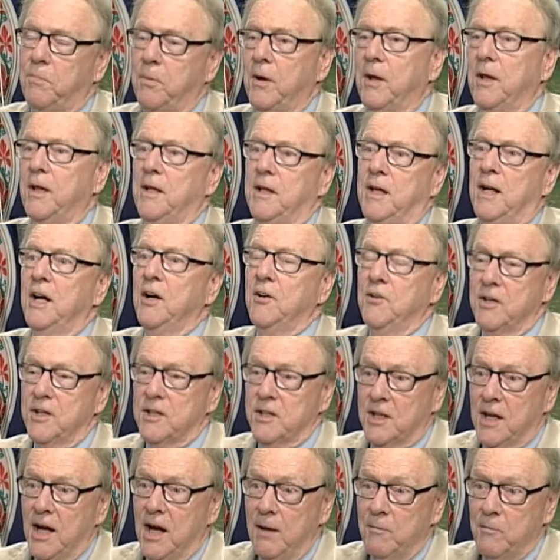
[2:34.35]
uh, area of
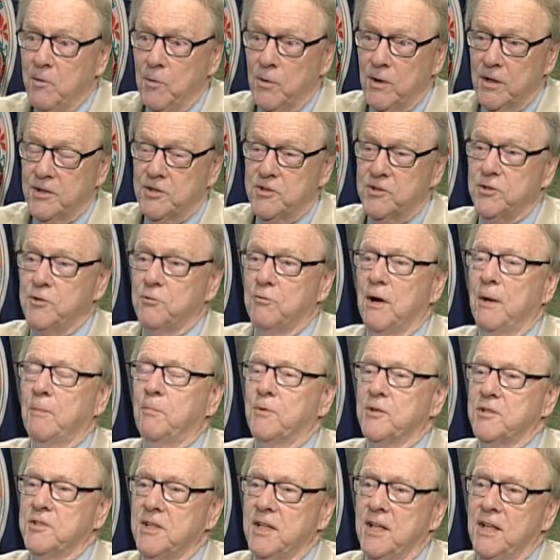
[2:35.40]
the Commonwealth that you
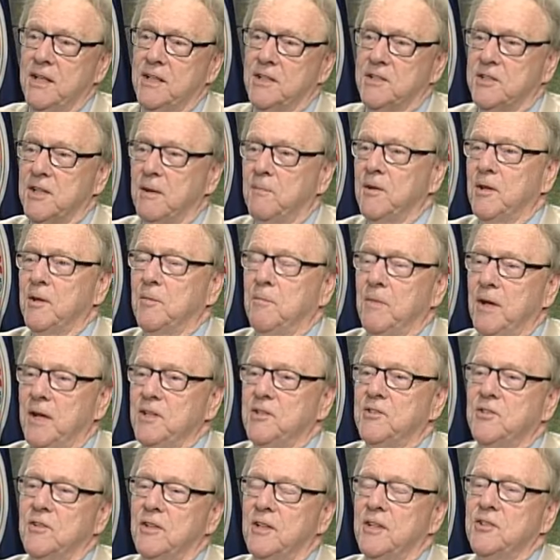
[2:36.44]
represent and some of the
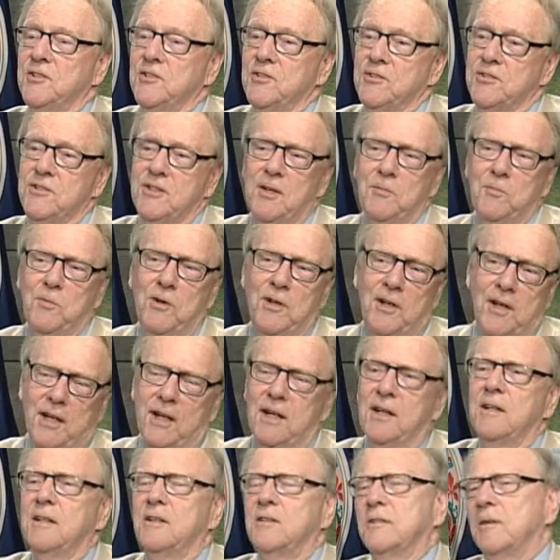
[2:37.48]
major issues, then we'll get
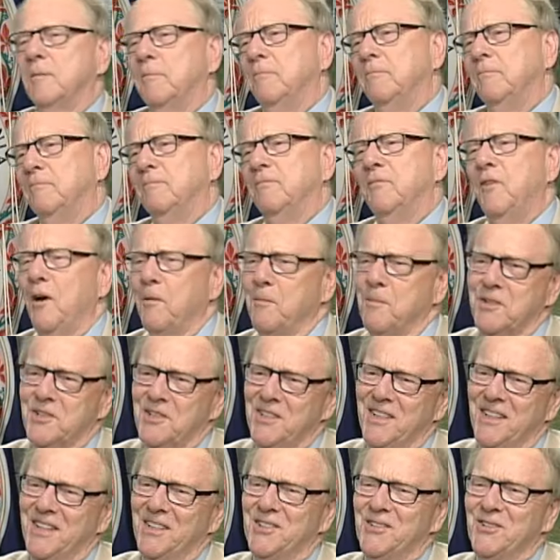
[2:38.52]
into some
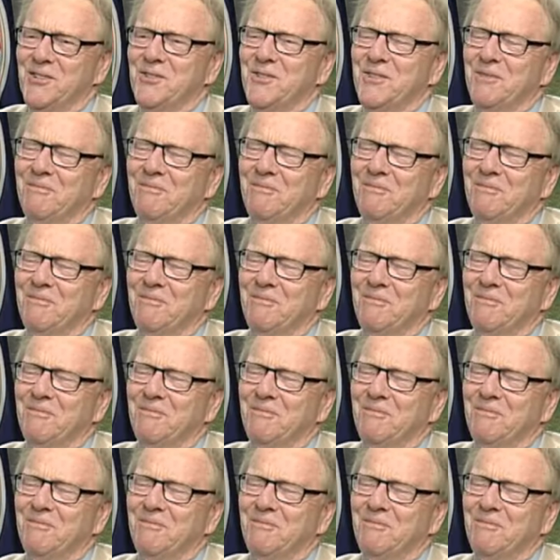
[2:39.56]
pharmacy issues.